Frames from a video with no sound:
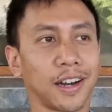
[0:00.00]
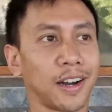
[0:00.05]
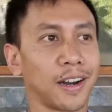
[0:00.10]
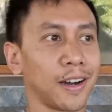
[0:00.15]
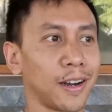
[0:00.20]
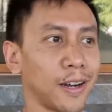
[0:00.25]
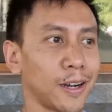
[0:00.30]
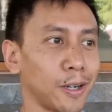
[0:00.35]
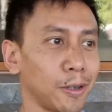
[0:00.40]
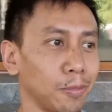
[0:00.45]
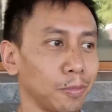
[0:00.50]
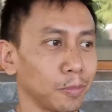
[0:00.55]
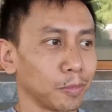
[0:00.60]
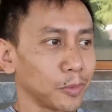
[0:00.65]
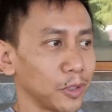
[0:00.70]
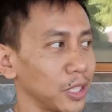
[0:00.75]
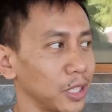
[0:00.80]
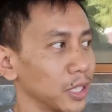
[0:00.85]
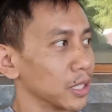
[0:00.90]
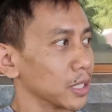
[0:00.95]

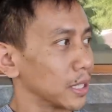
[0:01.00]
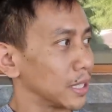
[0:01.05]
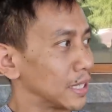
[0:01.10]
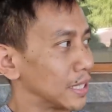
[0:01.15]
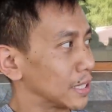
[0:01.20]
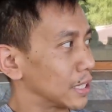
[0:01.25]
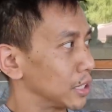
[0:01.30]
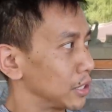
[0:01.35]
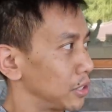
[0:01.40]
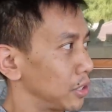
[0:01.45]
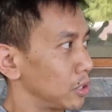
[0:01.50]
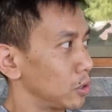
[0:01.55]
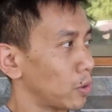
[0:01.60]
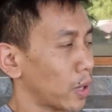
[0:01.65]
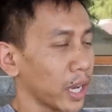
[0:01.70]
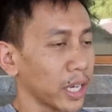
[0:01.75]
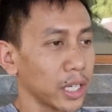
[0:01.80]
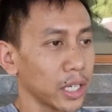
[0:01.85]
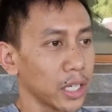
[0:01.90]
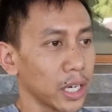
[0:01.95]
Um, just gonna continue
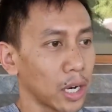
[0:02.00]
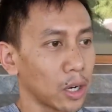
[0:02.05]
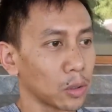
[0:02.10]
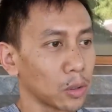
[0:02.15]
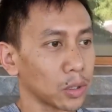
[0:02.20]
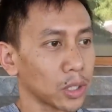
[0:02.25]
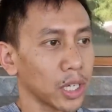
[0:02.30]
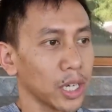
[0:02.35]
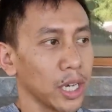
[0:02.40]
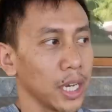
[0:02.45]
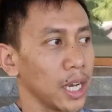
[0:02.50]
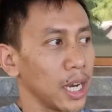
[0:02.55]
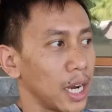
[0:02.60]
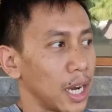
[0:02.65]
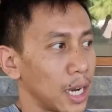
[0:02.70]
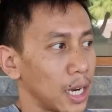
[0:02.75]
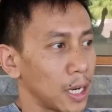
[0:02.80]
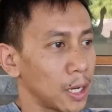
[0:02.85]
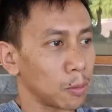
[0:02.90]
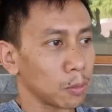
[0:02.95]
hanging out.
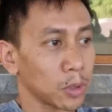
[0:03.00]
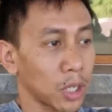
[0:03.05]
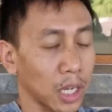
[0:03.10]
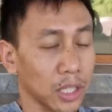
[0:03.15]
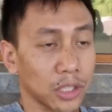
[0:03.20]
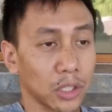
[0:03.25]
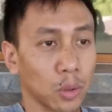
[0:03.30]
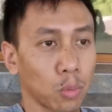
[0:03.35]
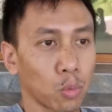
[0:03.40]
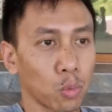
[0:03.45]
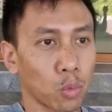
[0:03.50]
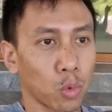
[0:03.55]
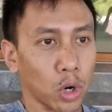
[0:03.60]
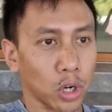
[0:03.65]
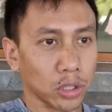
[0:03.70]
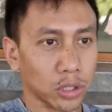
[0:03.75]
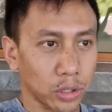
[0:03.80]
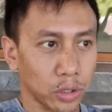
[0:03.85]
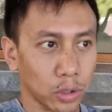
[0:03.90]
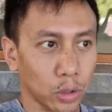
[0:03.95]
Um, got some
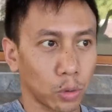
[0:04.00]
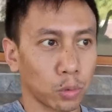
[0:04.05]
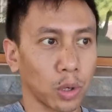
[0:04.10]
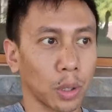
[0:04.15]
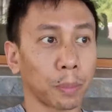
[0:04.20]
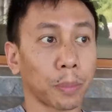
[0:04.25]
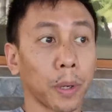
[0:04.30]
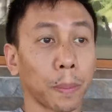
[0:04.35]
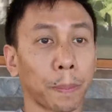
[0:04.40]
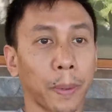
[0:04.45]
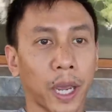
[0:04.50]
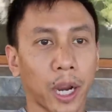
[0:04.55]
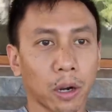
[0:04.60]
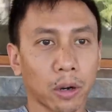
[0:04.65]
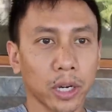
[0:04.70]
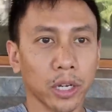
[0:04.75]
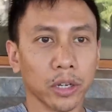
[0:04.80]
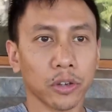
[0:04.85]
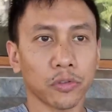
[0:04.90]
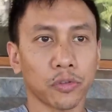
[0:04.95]
work to do. We're
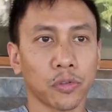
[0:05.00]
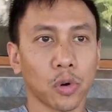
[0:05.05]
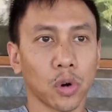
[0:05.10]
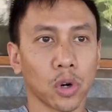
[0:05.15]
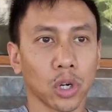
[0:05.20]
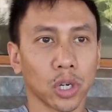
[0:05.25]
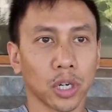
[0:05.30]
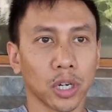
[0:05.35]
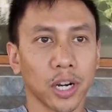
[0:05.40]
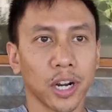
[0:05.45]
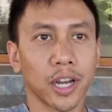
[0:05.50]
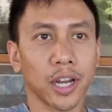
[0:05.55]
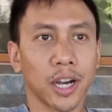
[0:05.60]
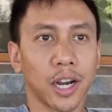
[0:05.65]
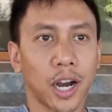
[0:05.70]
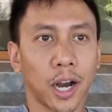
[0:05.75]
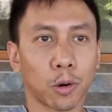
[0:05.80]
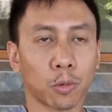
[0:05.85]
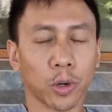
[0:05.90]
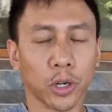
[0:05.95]
preparing for
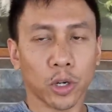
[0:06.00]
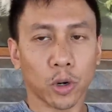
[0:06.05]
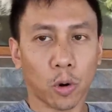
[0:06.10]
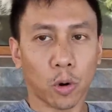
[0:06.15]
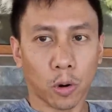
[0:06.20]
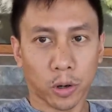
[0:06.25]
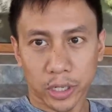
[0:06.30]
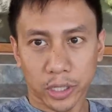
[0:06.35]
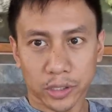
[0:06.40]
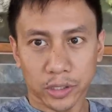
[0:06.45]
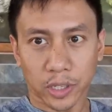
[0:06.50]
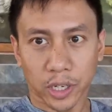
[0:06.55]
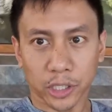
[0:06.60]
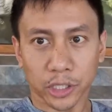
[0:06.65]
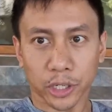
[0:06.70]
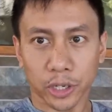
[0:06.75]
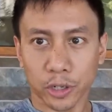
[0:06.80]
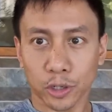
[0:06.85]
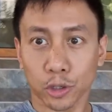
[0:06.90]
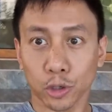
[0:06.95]
a recording
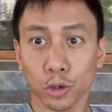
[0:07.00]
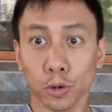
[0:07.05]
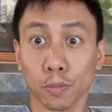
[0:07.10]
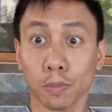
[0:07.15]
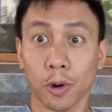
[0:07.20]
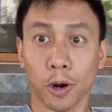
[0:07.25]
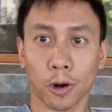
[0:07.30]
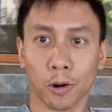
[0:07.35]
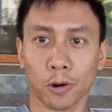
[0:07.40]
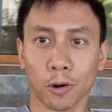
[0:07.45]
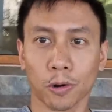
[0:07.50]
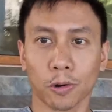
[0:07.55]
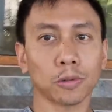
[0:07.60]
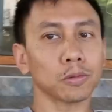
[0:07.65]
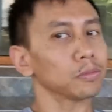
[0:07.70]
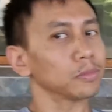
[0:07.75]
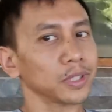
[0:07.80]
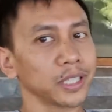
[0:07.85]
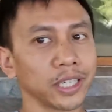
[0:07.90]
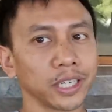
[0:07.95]
session
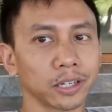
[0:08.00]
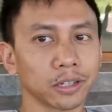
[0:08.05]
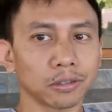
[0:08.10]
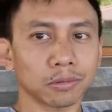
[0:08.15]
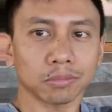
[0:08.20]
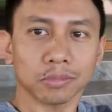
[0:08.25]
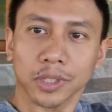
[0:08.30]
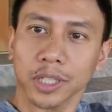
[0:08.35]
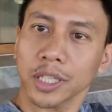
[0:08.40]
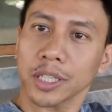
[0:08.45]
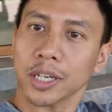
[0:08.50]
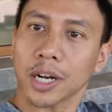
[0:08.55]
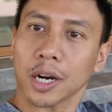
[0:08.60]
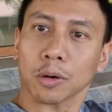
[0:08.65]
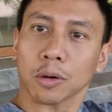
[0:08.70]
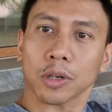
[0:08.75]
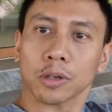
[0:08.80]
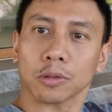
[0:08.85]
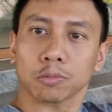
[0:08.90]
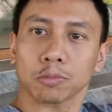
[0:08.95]
tomorrow here in
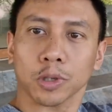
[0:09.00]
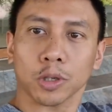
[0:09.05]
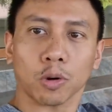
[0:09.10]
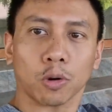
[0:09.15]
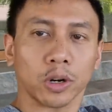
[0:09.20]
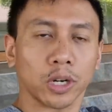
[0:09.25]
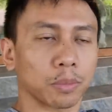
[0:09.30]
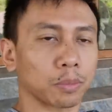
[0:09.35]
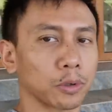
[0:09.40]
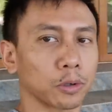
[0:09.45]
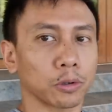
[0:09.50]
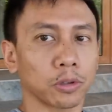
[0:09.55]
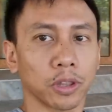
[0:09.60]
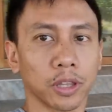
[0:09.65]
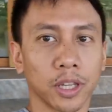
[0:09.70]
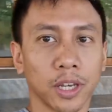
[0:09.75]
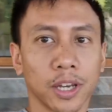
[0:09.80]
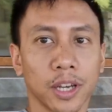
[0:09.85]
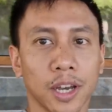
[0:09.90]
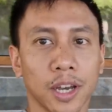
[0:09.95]
our recording booth.